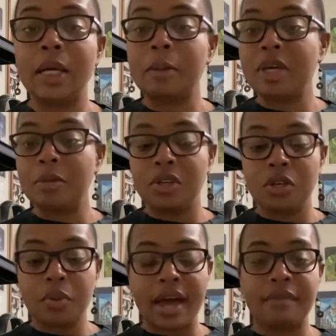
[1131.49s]
Maybe
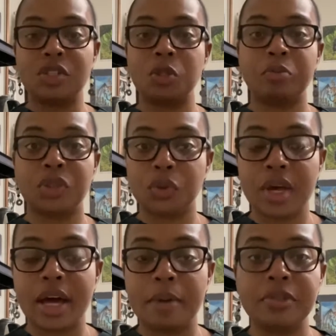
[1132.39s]
you have a special
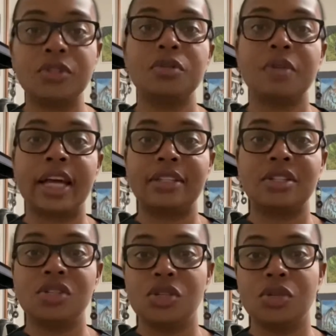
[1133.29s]
cup that you like
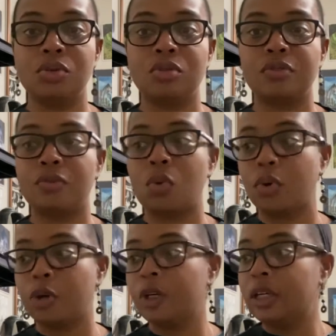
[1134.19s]
to use
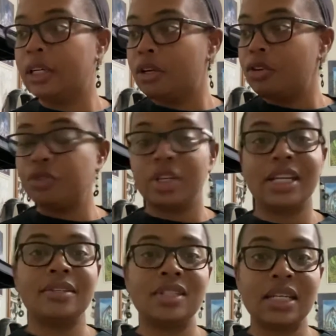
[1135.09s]
for
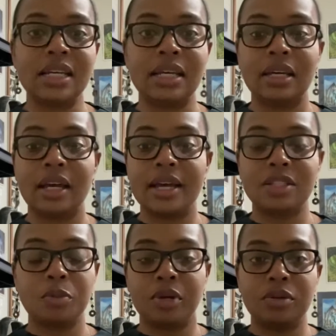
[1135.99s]
drinking tea
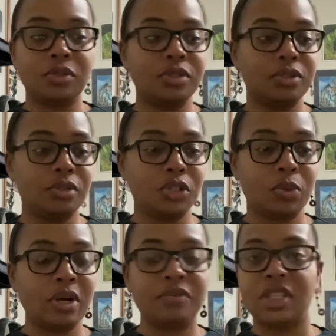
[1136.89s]
as opposed
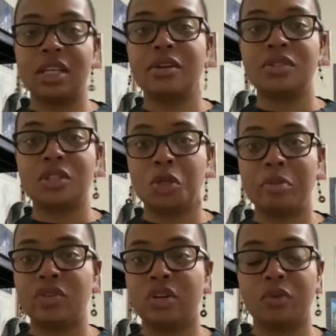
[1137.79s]
to, everything else that you
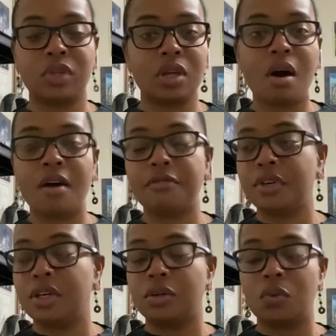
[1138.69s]
may drink with
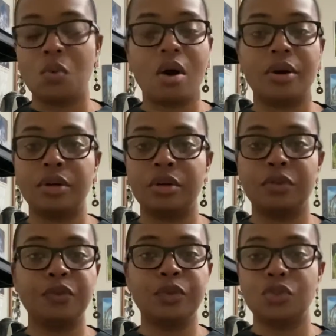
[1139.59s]
coffee or water or
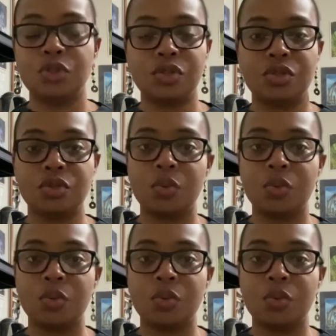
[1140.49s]
fruit juices or